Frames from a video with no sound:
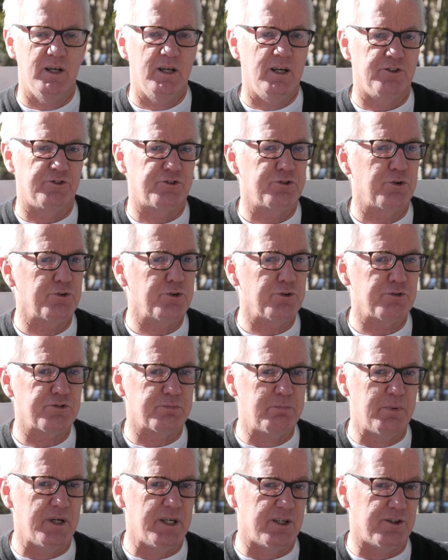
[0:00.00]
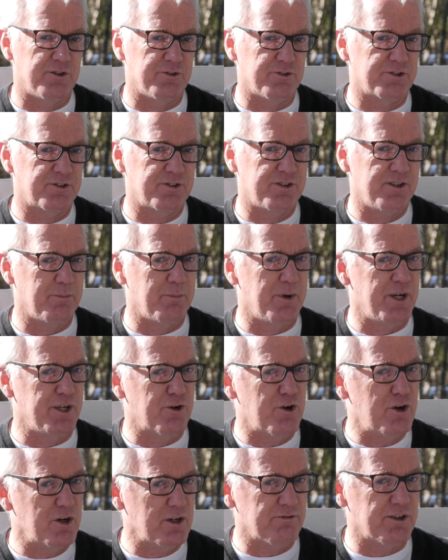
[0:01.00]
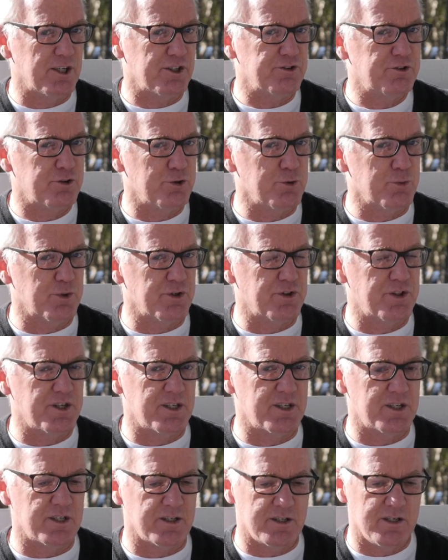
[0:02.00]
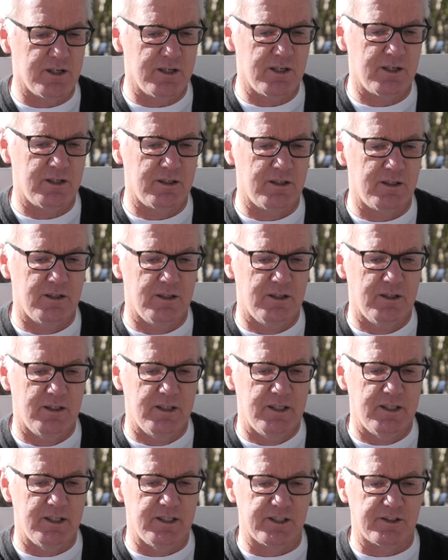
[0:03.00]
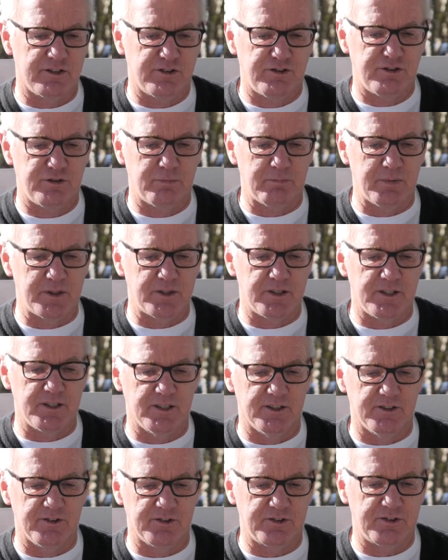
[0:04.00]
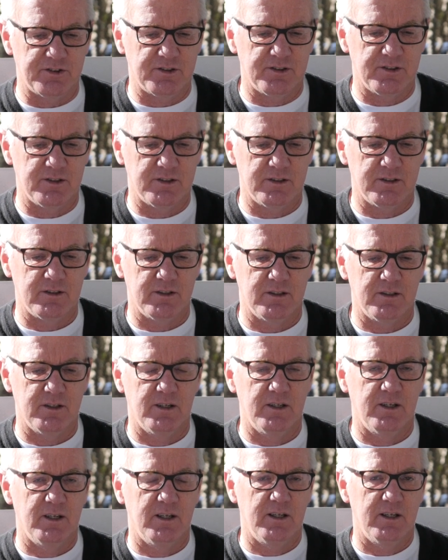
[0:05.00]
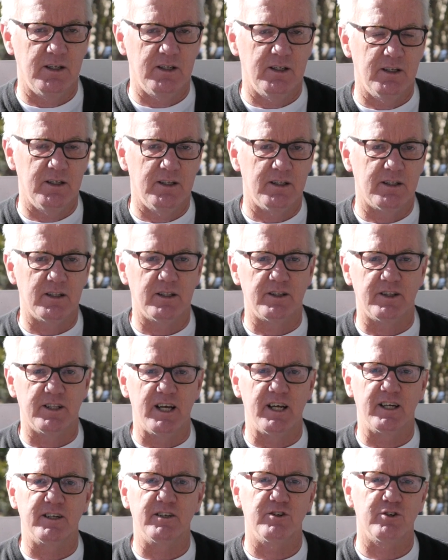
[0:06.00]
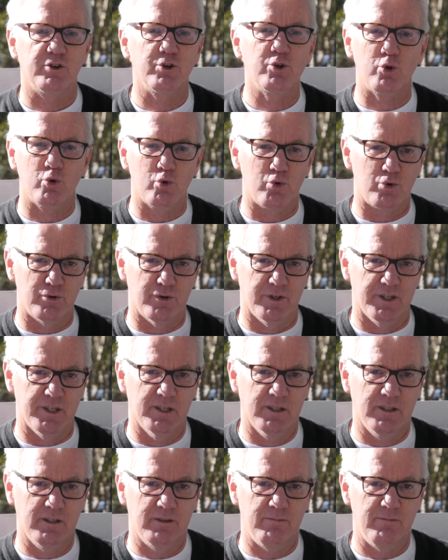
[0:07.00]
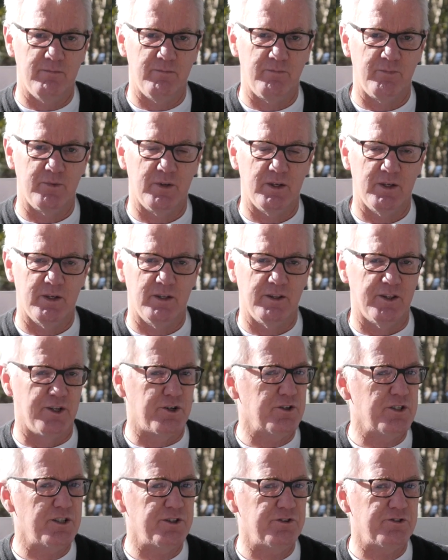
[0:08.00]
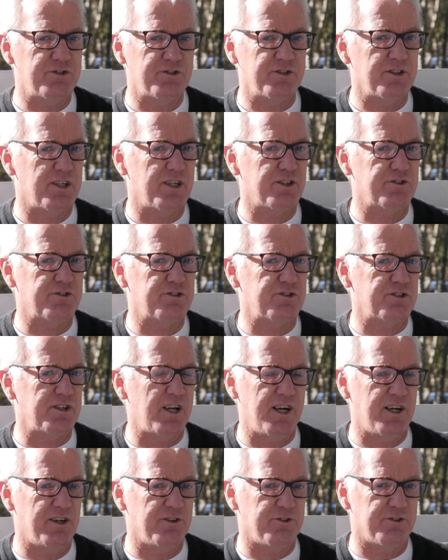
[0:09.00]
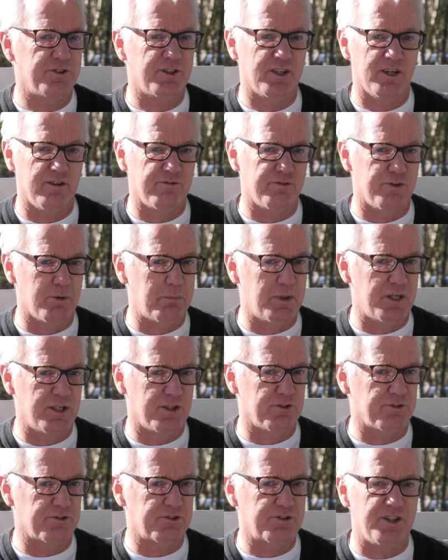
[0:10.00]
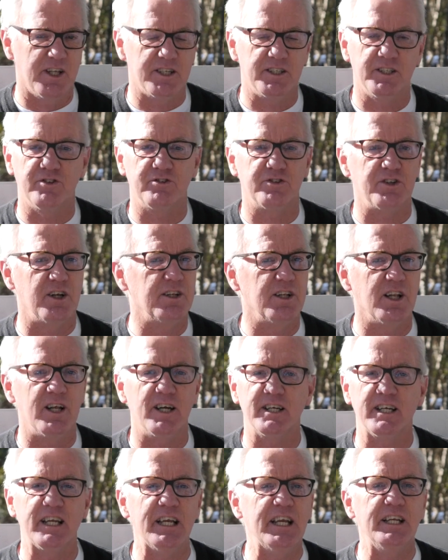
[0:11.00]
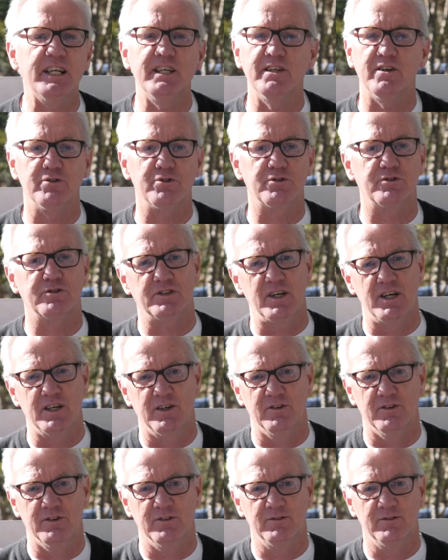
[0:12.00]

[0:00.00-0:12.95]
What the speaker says: And so those bells made all of us who were there experience that glory. There is a sound of the bells that is unlike any other sound,